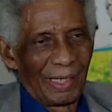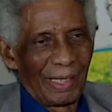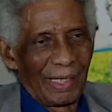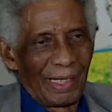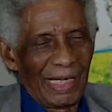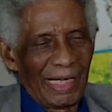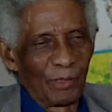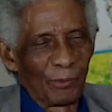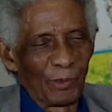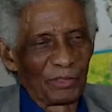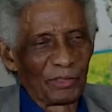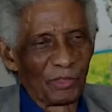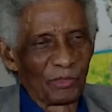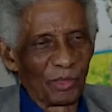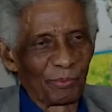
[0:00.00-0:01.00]
I went
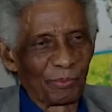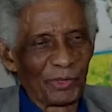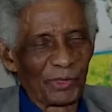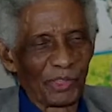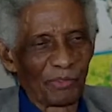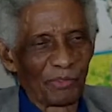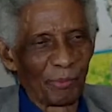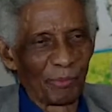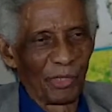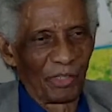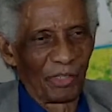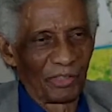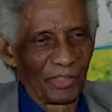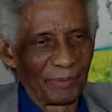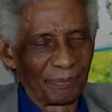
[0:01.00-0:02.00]
into a period of
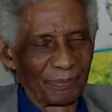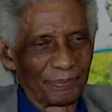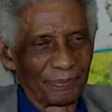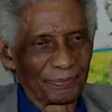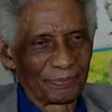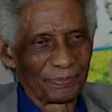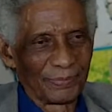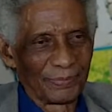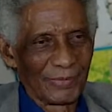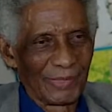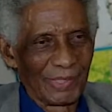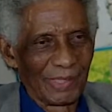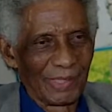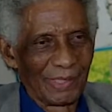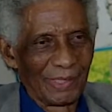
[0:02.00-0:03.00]
depression
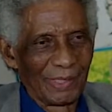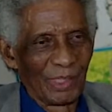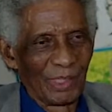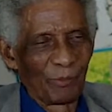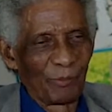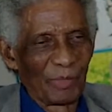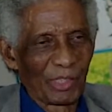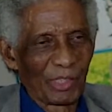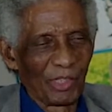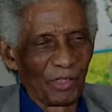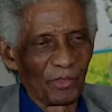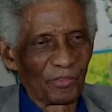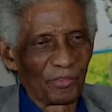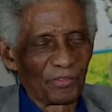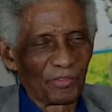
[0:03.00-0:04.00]

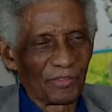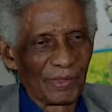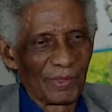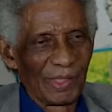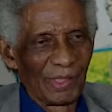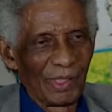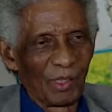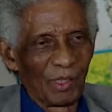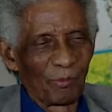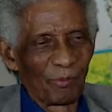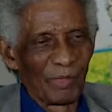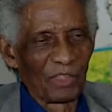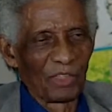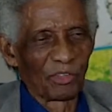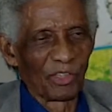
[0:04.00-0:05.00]
because
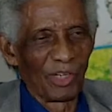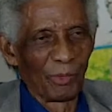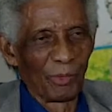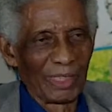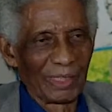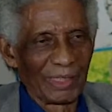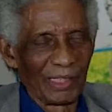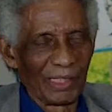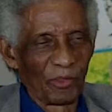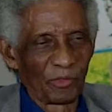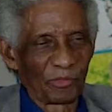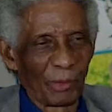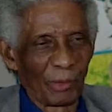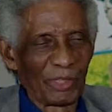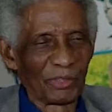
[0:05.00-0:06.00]
my job went like
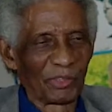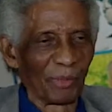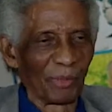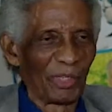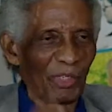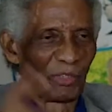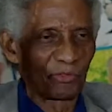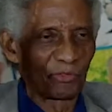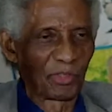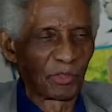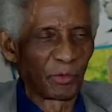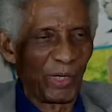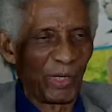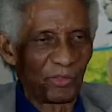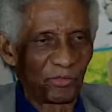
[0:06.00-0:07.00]
this. I went to the ministry
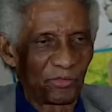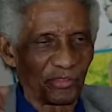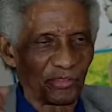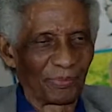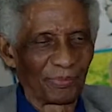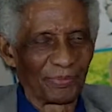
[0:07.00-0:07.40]
twice.